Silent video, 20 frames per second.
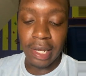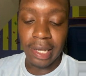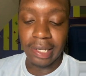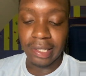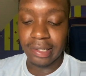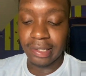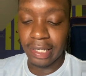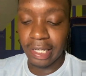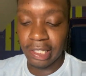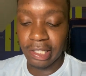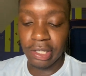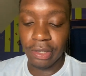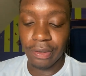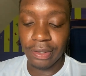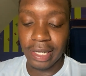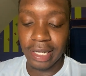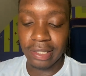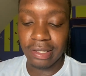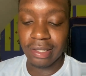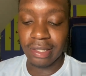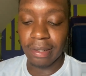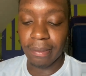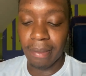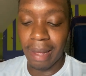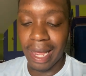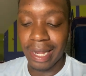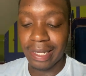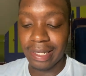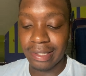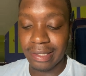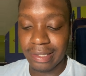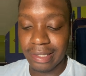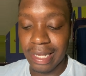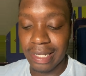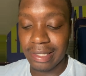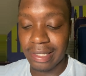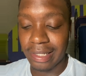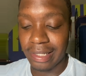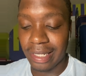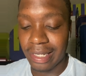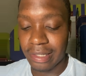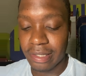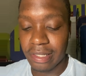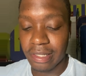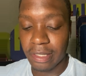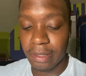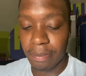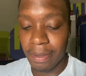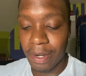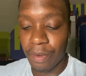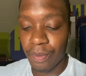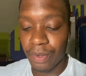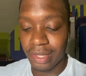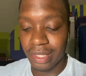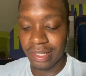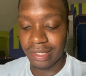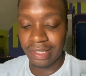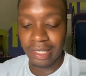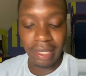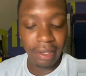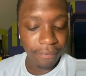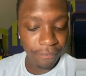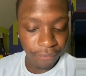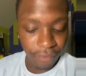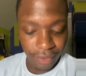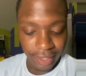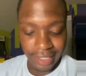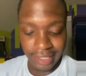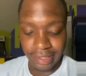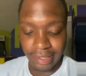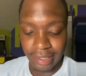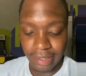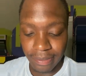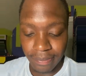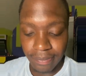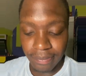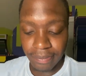Ezekiel gets on the mic and says he needs to speak with the Zeke Freaks.